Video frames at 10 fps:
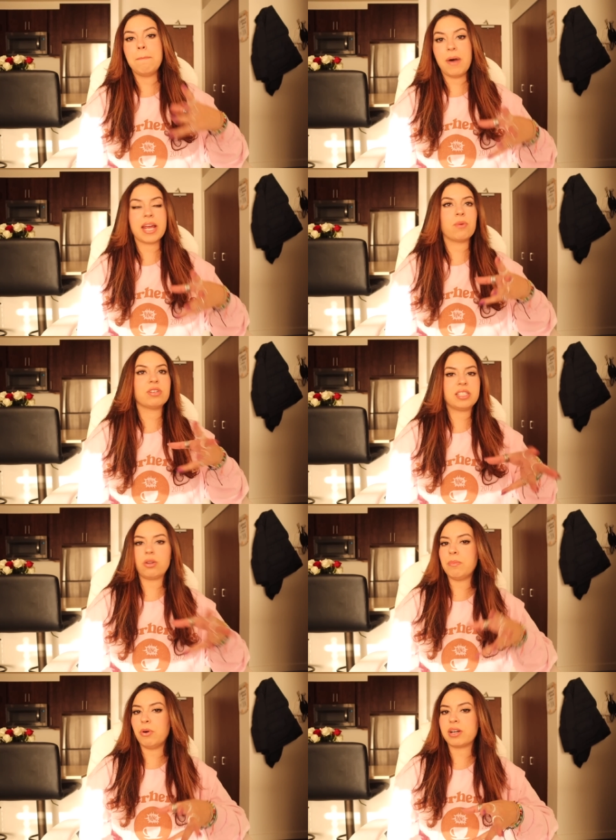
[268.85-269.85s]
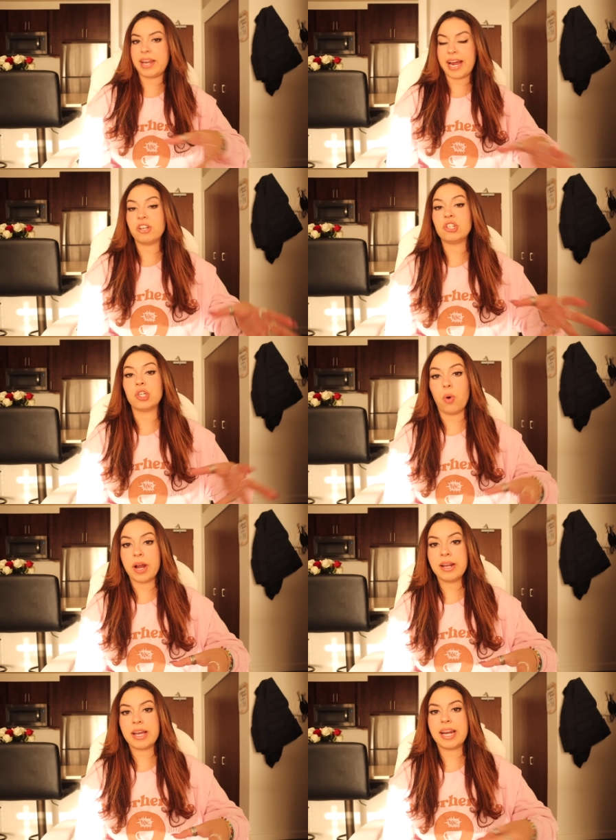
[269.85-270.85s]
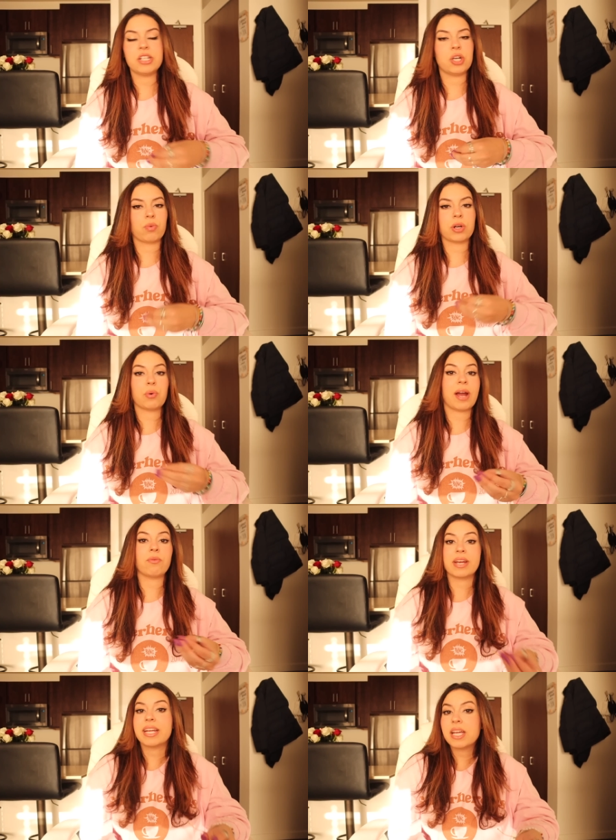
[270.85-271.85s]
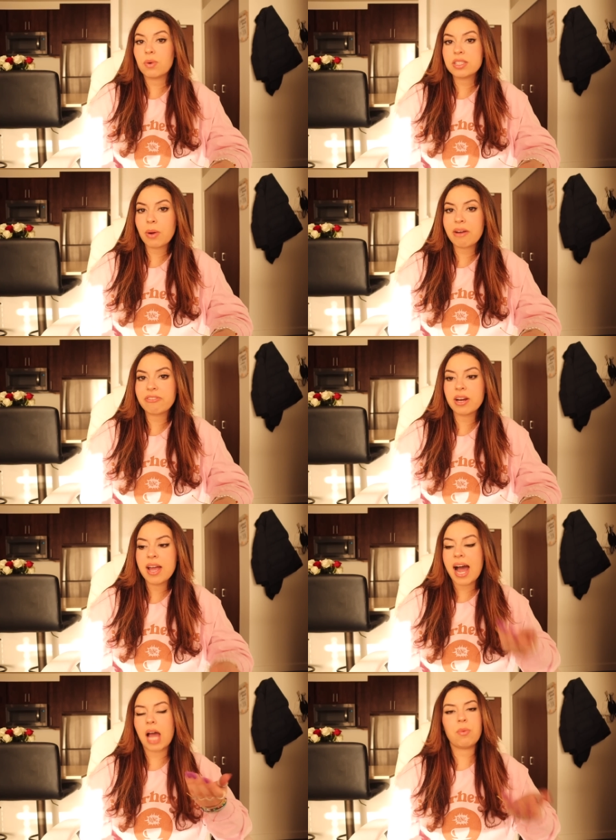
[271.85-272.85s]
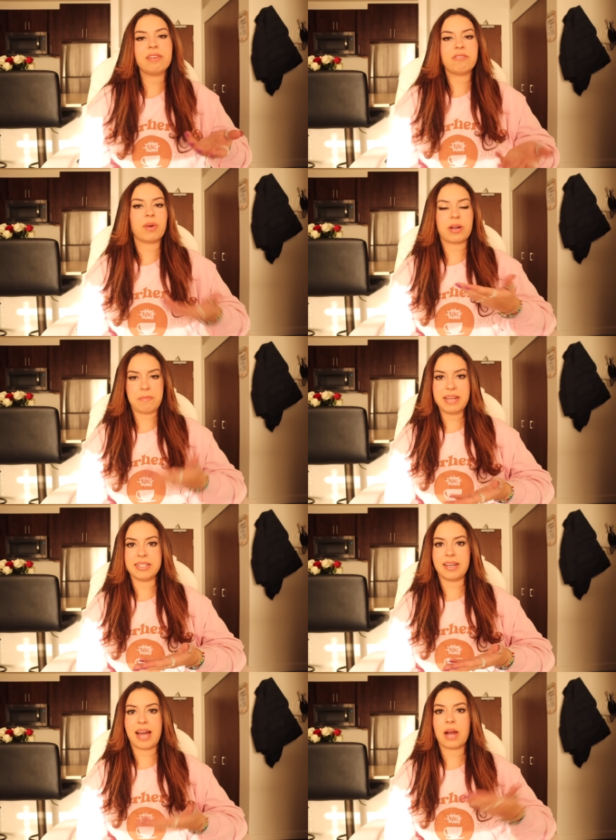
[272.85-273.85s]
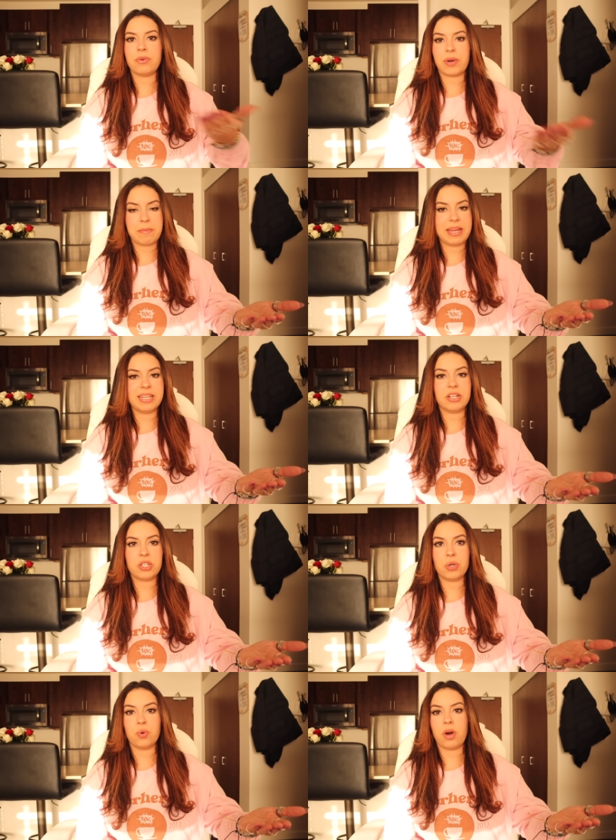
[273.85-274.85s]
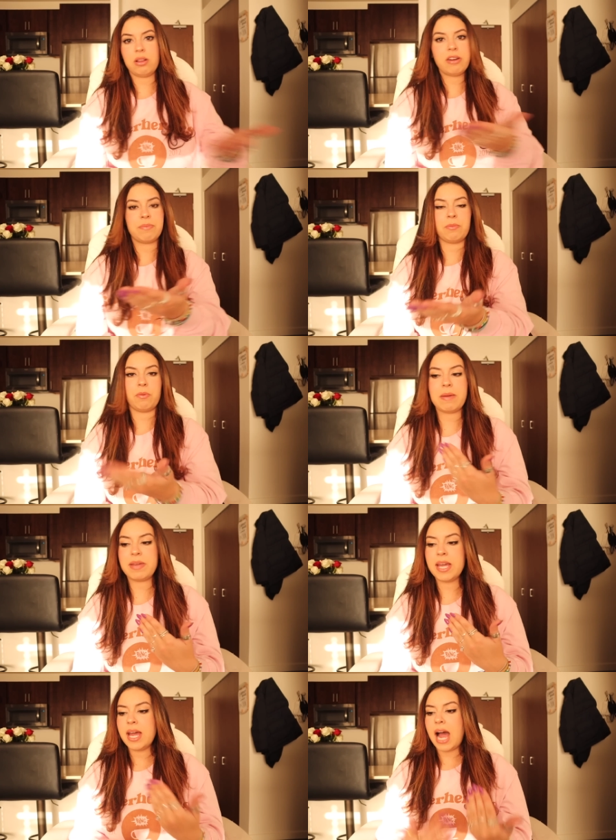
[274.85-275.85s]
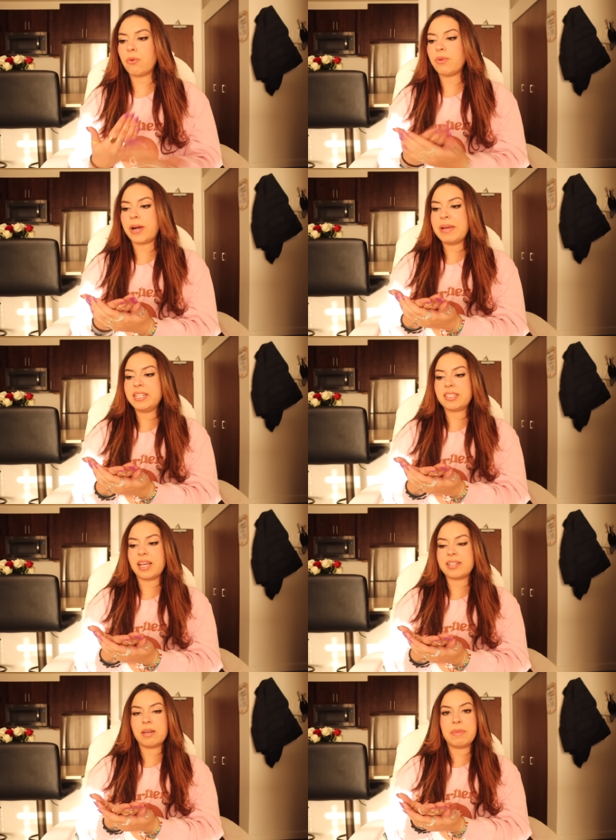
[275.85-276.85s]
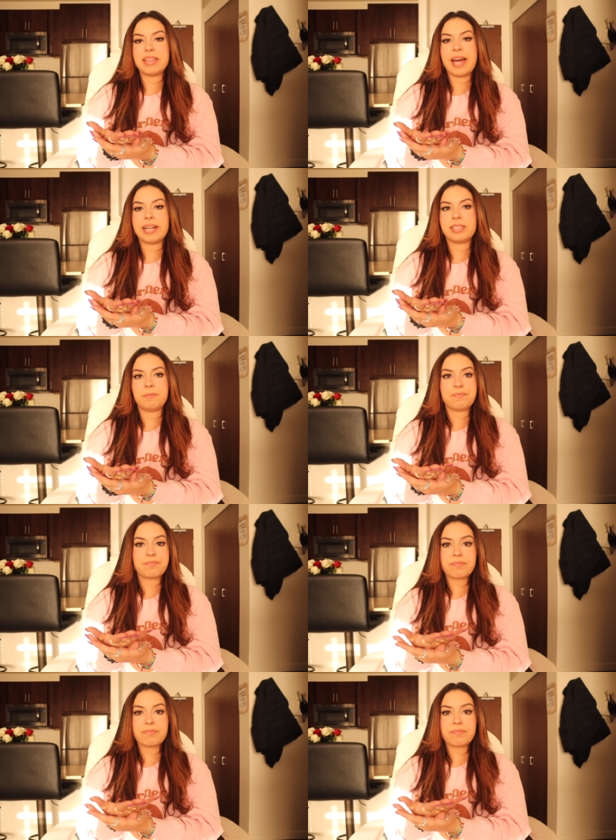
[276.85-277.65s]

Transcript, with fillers: but it was still a book that I enjoyed and I don't regret reading it whatsoever. I would even recommend it. I would recommend it to a lot of people. Maybe I would recommend it to like somebody that's